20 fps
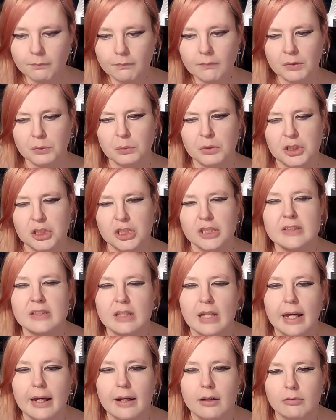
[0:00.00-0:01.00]
which is
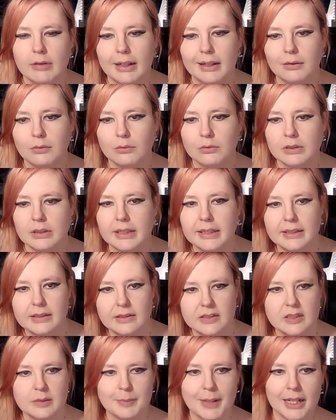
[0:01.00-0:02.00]
set around like
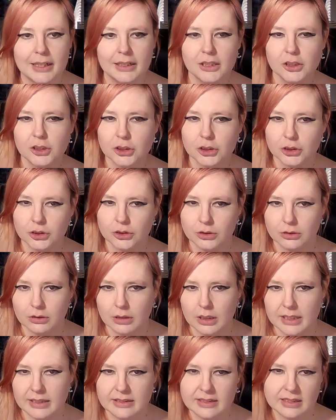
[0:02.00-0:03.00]
Spanish.
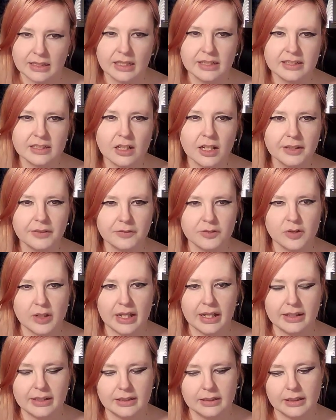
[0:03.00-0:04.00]
It's kind of
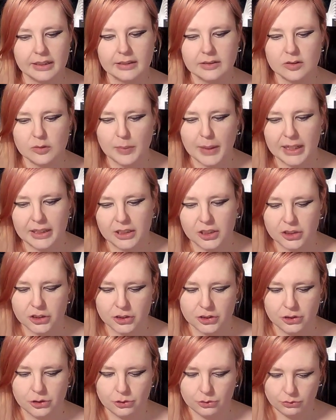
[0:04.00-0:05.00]
set in like a
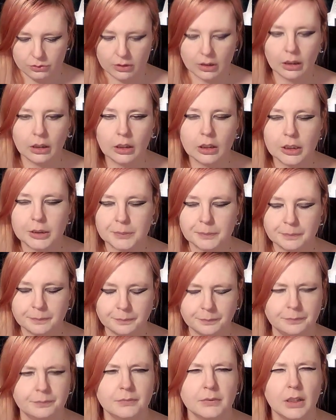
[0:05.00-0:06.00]
Spanish
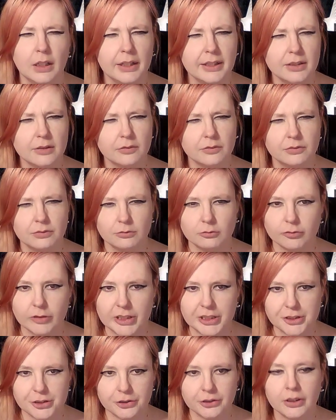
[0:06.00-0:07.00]
kind of
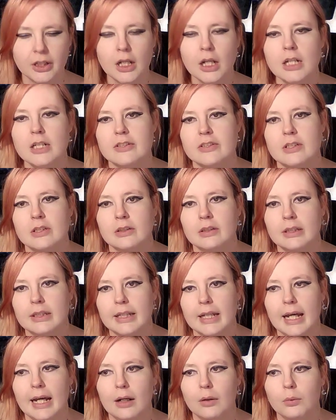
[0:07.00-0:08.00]
region. So like
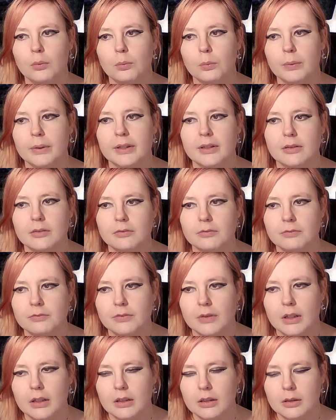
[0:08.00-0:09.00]
how with
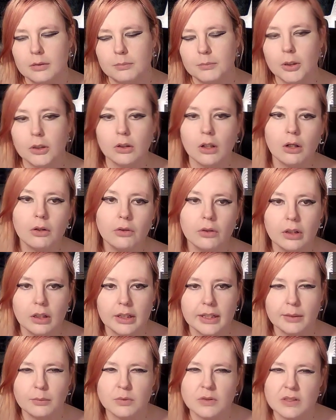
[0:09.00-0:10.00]
Alola
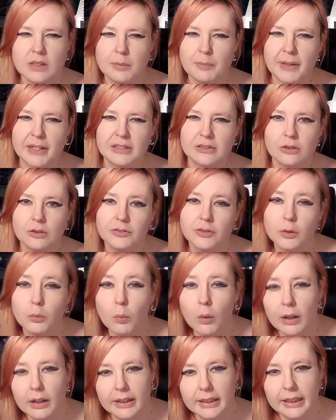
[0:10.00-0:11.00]
it was like based off
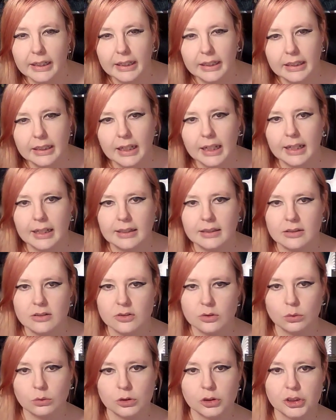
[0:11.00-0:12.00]
Hawaii, and
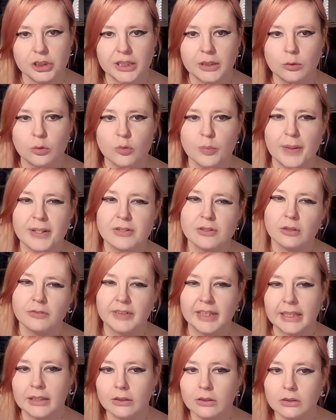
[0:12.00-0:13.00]
Sword and Shield was based off
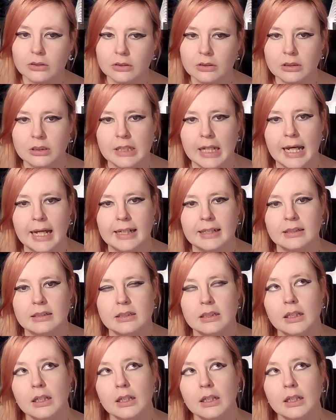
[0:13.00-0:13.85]
England, and